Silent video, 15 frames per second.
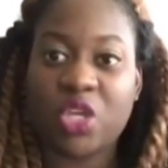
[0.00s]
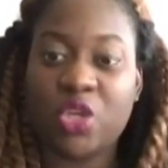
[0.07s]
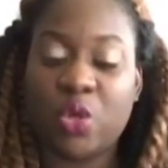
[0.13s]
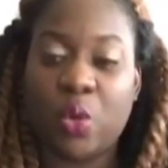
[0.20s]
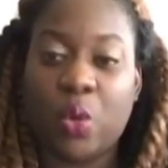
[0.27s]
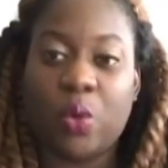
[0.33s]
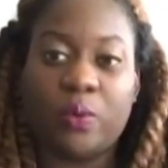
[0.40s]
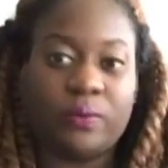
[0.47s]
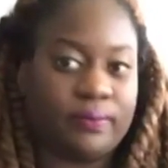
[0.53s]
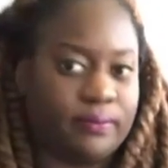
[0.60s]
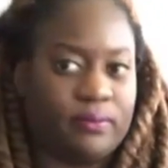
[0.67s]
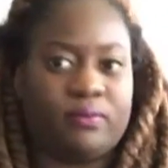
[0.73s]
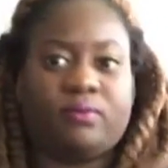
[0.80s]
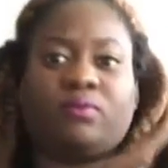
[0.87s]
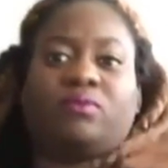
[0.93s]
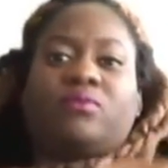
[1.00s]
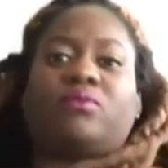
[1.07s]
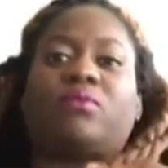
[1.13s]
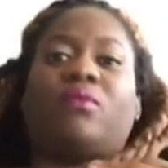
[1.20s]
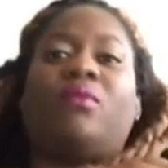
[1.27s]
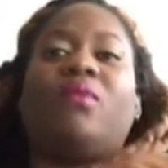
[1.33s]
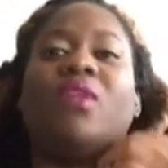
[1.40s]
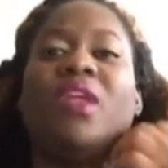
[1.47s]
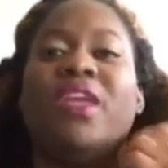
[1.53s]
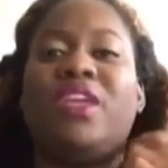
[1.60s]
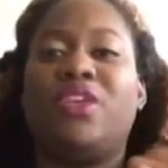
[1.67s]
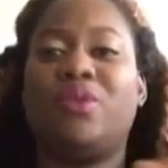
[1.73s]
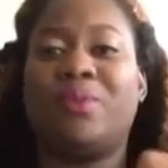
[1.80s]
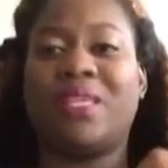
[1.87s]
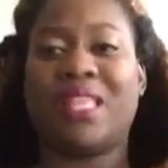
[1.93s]

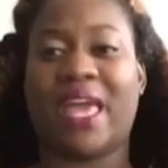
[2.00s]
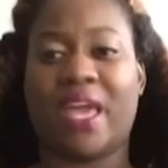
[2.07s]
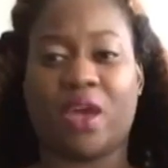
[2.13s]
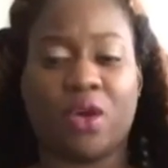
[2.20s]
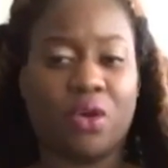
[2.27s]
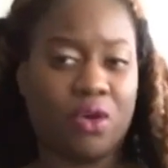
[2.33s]
And you be like,